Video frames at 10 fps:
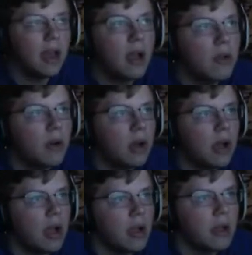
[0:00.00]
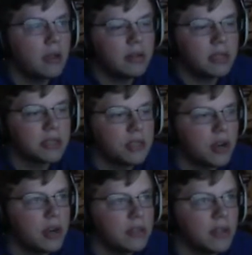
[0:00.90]
And now, uh, next
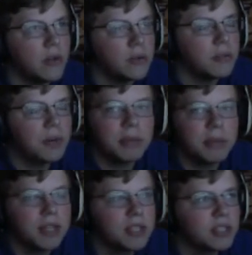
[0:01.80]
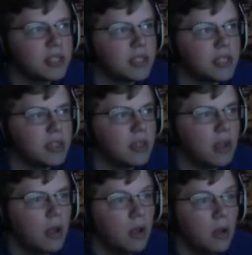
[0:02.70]
turn it's over pretty much.
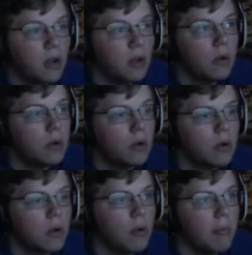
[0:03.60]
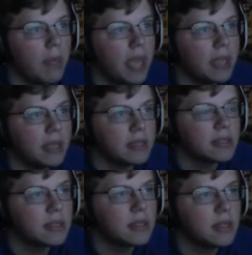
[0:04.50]
Ooh,
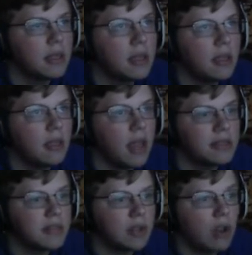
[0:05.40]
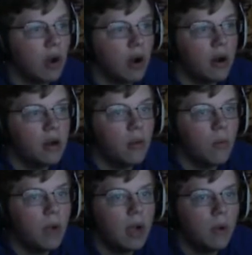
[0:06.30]
Chromagus. That's a card.
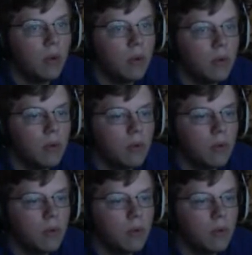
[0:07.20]
Wow.